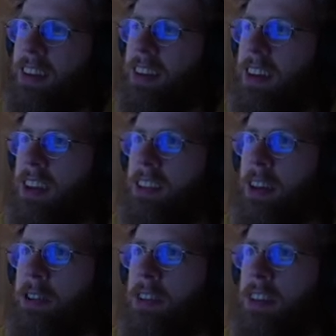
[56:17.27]
In
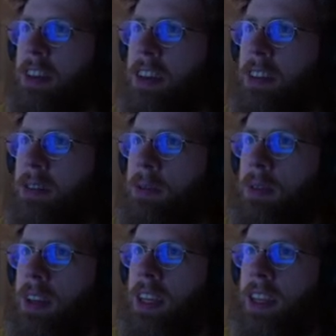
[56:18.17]
addition to
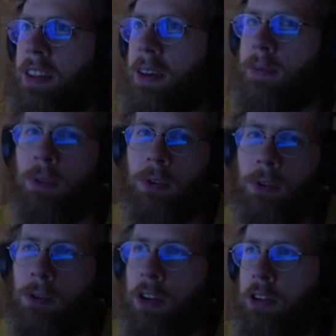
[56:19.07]
eating them for
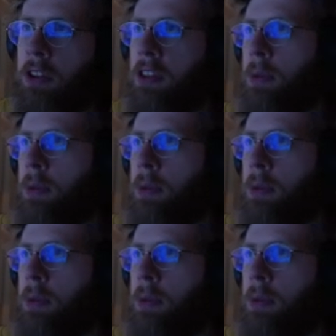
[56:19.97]
nutrition, the